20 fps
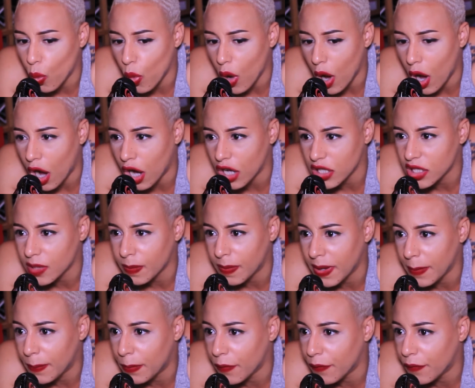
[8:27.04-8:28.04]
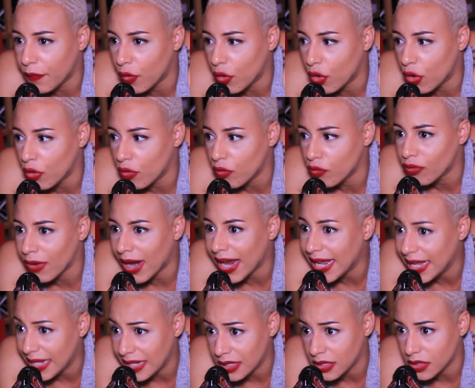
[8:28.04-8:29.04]
ask people for
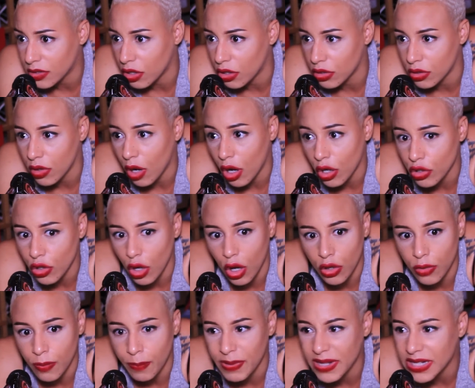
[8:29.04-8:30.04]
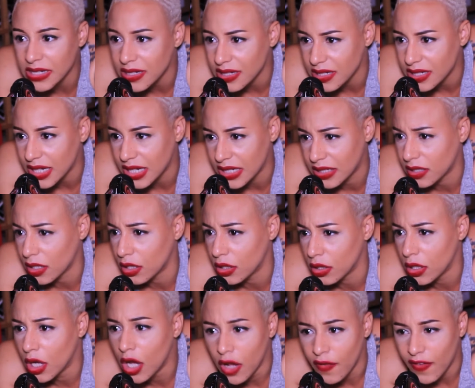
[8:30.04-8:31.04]
ratings on businesses,
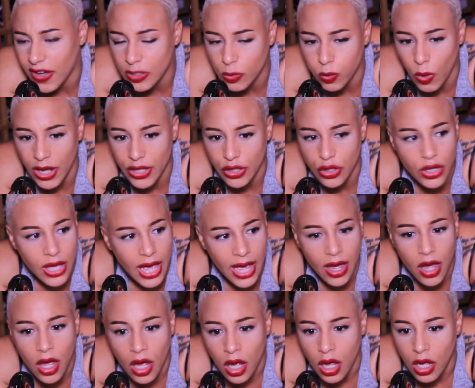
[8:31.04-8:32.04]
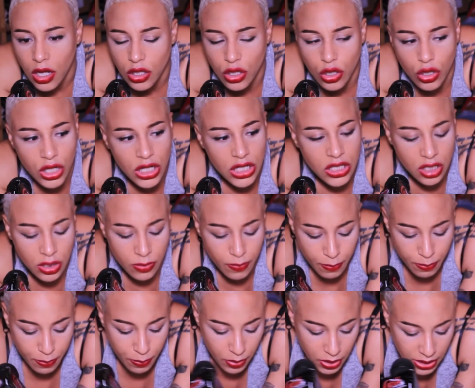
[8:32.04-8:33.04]
and that's why you need to
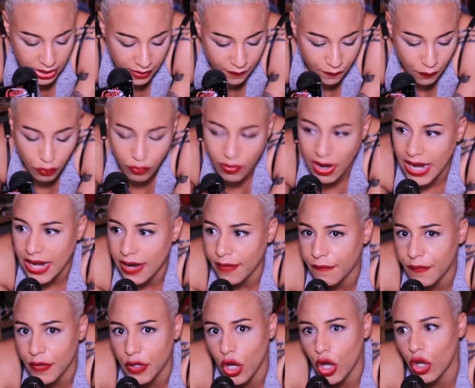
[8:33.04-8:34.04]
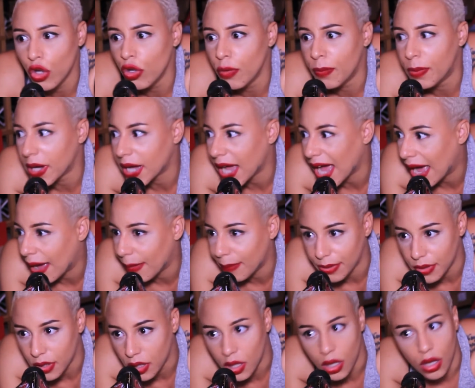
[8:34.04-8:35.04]
give a rating for your Uber
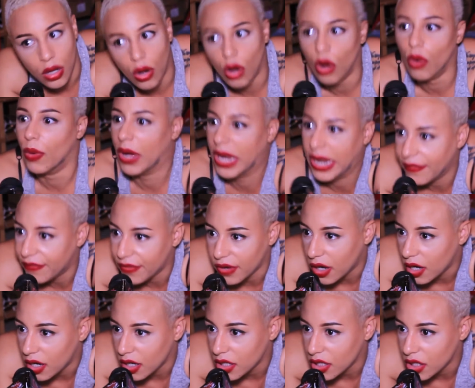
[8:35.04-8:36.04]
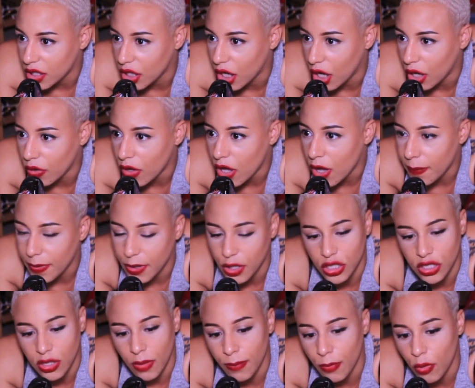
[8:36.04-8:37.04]
cab or whatever, you know,
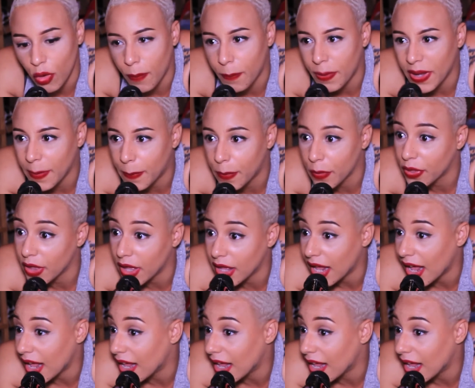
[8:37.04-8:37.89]
because the more people that